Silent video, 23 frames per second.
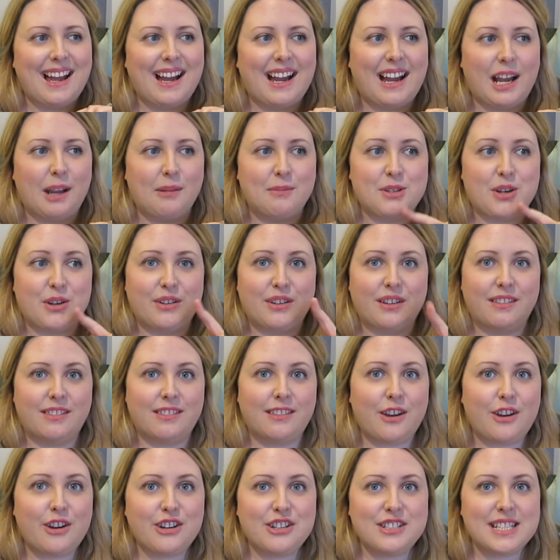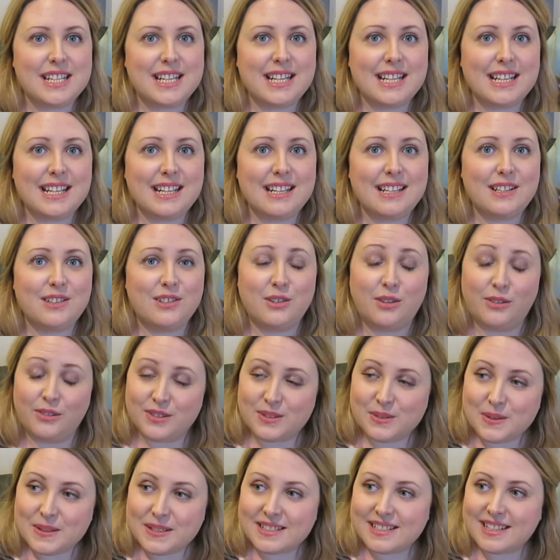I'm turning 30, not
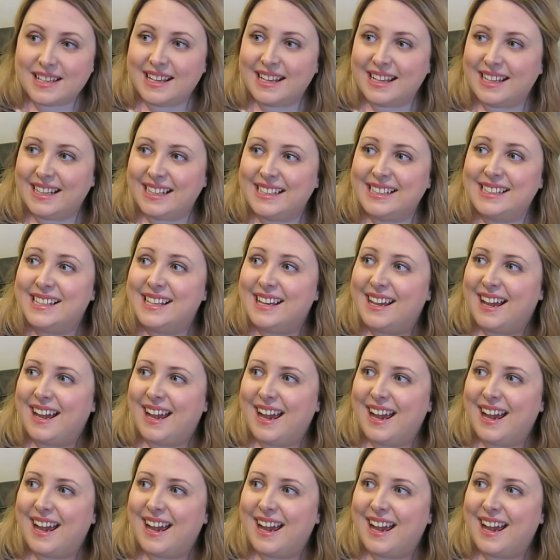so exciting,